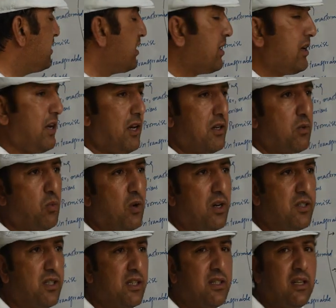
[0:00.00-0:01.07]
here it
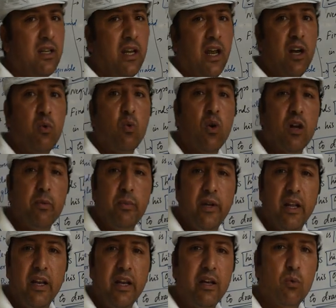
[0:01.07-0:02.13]
works as an
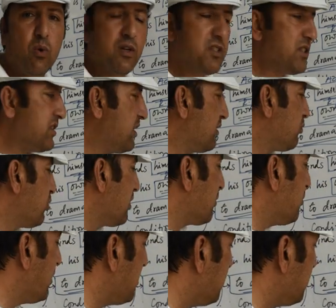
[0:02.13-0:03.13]
adverbial. It works as an adverbial